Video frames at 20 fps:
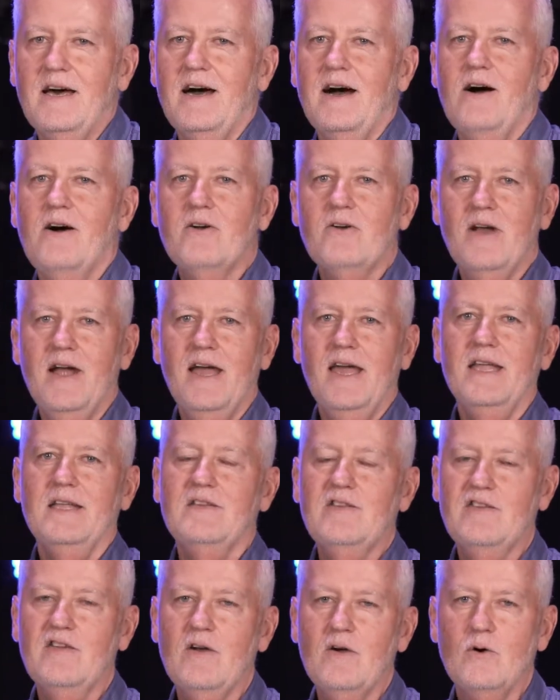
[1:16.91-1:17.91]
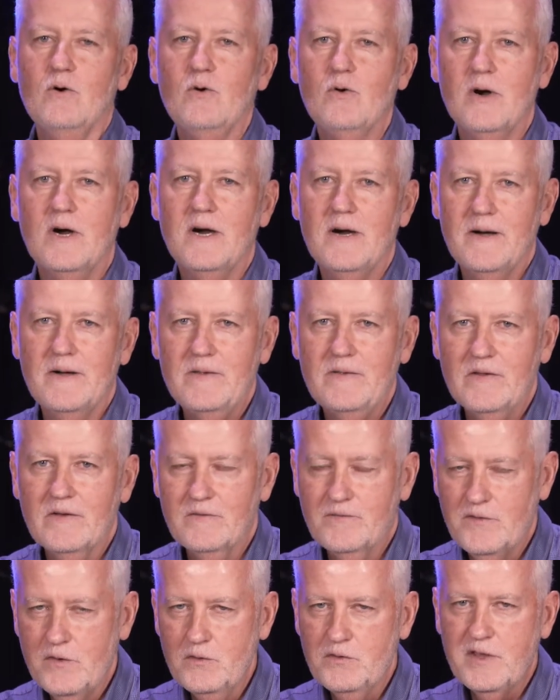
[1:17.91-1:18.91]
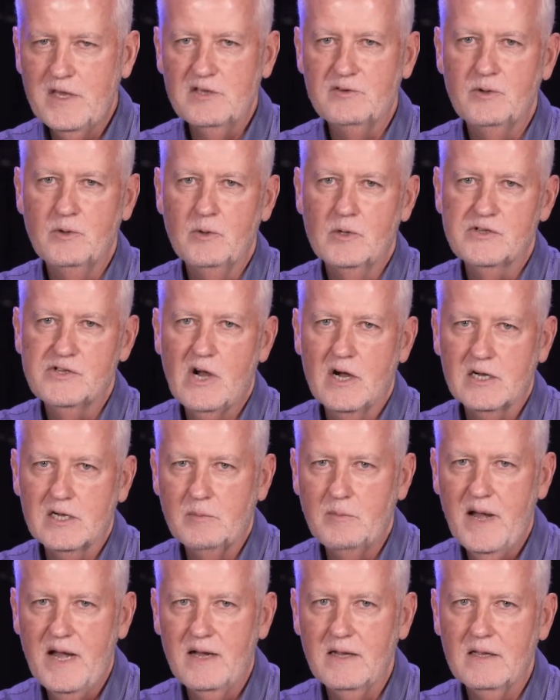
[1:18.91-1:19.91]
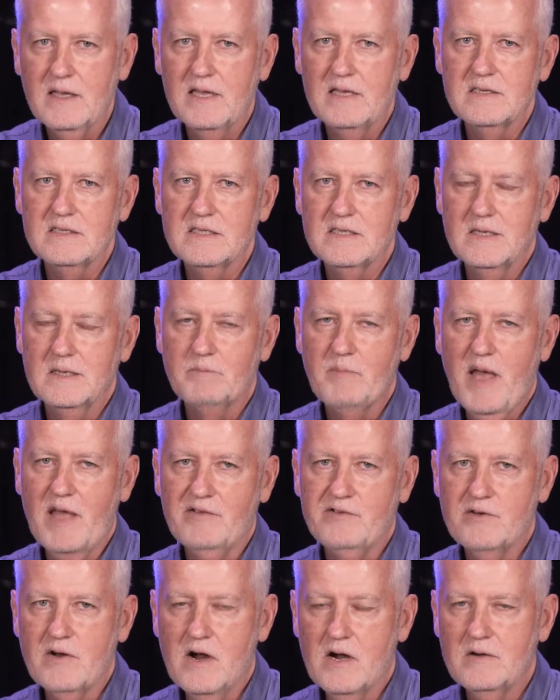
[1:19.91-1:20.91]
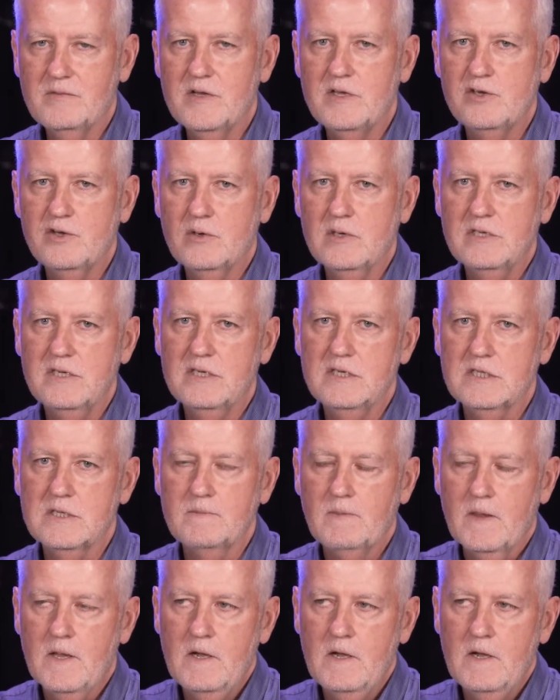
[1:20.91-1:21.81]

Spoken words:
All right, so a few things we want to talk about as Pastor Harvey joins us.